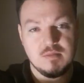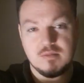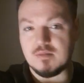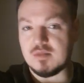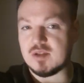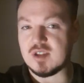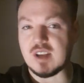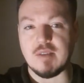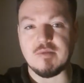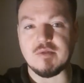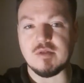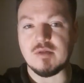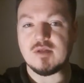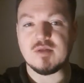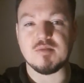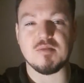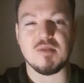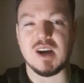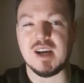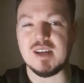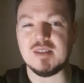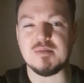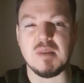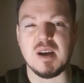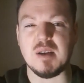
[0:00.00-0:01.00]
several
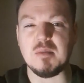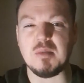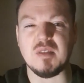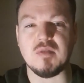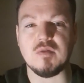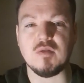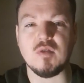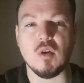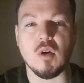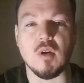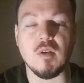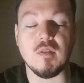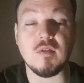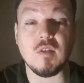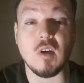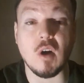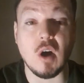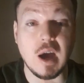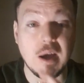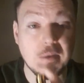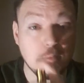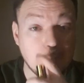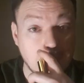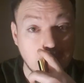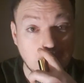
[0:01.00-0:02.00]
sprays, maybe 4 or
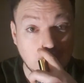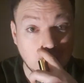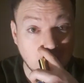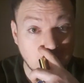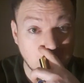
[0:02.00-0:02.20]
5, maybe